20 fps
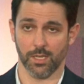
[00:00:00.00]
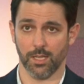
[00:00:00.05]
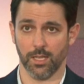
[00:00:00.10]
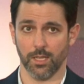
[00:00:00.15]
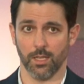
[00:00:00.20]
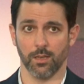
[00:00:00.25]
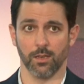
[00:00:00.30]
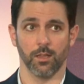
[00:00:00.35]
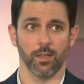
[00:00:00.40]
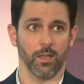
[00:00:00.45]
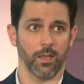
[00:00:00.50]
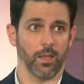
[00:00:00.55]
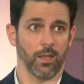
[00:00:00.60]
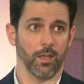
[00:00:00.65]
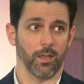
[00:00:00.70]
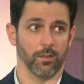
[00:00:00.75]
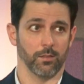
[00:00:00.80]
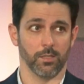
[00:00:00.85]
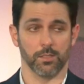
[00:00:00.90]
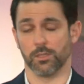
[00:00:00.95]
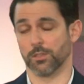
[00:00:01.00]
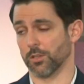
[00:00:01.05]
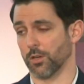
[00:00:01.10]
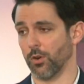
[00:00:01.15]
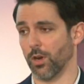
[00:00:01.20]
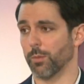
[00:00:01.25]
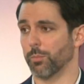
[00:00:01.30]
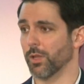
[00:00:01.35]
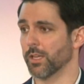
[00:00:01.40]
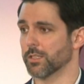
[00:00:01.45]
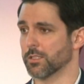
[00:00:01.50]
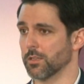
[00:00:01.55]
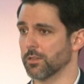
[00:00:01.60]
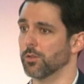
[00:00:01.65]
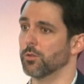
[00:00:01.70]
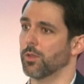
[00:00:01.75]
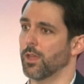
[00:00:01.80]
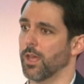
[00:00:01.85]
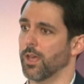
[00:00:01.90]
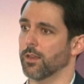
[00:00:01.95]
Again, this is a great place to
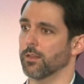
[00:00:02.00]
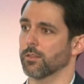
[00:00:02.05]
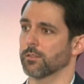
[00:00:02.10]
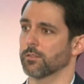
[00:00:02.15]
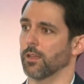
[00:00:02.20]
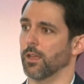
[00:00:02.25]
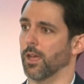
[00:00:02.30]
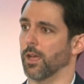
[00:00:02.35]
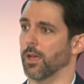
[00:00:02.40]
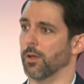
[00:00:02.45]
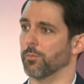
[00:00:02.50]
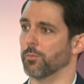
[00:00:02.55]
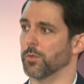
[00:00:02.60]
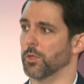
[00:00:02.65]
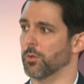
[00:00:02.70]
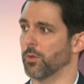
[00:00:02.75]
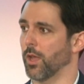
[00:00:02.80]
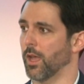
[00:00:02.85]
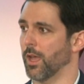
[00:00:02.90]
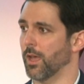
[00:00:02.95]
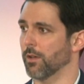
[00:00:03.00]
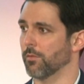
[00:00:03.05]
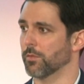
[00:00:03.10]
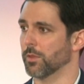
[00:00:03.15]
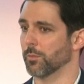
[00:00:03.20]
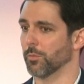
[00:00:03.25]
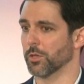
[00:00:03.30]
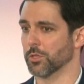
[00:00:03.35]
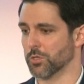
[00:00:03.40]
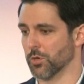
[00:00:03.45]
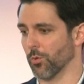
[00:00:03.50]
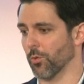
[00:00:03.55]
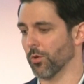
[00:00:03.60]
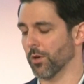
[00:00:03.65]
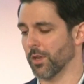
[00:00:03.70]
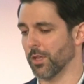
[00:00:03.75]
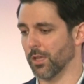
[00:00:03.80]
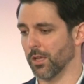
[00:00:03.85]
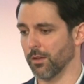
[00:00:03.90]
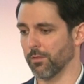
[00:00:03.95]
do that. You have the
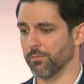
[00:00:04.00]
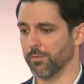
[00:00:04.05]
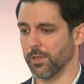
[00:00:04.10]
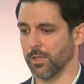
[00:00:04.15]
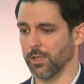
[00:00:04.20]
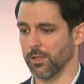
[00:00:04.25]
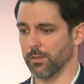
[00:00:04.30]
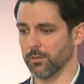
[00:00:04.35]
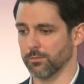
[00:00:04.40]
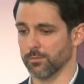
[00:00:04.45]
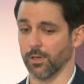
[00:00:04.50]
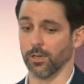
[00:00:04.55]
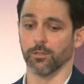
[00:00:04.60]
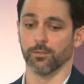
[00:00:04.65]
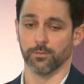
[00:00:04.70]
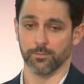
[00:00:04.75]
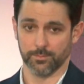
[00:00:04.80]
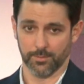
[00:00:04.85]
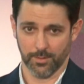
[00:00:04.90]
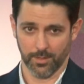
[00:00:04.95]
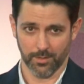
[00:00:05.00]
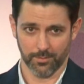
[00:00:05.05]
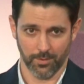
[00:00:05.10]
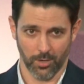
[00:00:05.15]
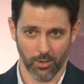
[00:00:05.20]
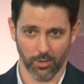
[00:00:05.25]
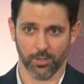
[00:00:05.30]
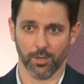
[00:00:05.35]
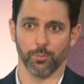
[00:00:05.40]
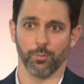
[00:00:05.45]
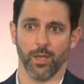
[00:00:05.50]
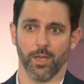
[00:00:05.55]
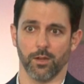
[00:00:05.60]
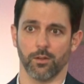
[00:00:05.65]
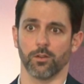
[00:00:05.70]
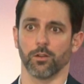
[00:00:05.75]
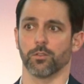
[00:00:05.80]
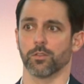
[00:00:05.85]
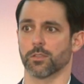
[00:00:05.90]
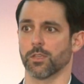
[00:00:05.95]
majority of our
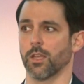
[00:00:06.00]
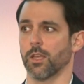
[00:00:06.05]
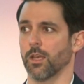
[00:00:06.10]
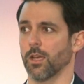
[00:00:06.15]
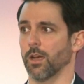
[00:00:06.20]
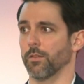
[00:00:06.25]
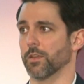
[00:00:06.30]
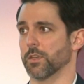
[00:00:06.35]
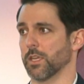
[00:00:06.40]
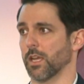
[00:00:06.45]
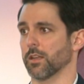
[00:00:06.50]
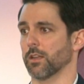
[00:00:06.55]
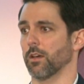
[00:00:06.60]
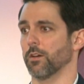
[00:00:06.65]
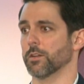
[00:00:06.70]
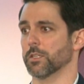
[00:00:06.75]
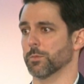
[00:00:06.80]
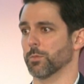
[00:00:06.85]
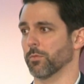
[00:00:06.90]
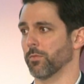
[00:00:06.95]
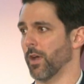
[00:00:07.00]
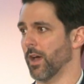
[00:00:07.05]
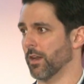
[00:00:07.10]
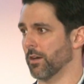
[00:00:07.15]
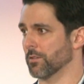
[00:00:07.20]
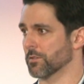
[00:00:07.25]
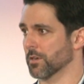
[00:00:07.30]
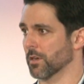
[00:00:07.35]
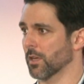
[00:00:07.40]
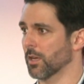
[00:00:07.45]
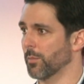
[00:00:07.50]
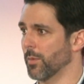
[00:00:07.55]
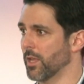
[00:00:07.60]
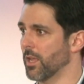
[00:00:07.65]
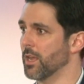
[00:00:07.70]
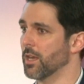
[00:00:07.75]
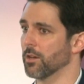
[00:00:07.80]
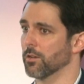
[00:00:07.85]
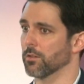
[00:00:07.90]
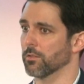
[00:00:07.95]
competitors, other technology providers are going to be
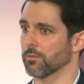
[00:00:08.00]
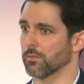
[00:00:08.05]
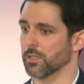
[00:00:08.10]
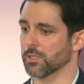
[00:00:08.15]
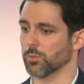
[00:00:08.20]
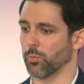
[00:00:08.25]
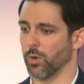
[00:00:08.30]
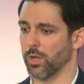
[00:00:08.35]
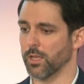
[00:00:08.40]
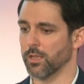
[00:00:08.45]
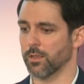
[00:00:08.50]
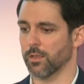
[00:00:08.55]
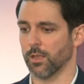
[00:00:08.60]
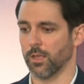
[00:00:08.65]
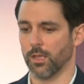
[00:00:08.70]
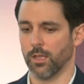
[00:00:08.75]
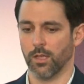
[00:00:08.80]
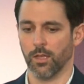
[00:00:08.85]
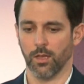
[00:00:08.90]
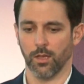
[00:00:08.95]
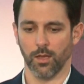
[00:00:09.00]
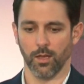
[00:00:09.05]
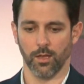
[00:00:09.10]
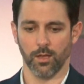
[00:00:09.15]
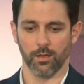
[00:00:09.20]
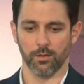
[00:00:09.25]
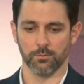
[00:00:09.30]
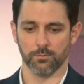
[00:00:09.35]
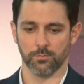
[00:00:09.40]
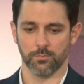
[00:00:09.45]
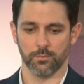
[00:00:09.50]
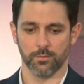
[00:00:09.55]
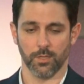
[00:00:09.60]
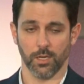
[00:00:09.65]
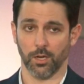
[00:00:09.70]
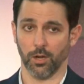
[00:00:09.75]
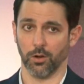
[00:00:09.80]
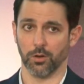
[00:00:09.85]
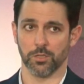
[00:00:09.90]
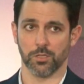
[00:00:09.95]
here this week.
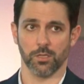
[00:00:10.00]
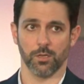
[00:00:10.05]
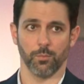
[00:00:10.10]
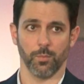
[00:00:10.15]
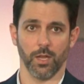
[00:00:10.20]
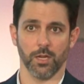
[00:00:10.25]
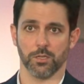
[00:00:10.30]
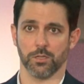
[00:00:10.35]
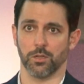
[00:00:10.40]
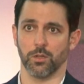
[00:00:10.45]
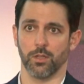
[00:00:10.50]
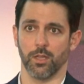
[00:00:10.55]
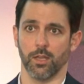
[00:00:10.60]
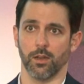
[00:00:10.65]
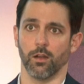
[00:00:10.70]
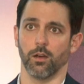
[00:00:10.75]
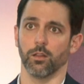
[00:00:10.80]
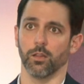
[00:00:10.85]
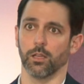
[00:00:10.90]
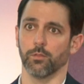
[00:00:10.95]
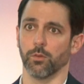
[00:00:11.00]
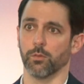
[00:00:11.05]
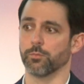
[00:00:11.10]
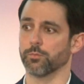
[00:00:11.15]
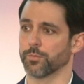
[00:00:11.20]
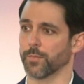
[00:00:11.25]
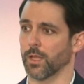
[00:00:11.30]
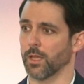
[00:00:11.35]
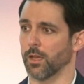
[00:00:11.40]
Encourage you to make sure you hit all of them.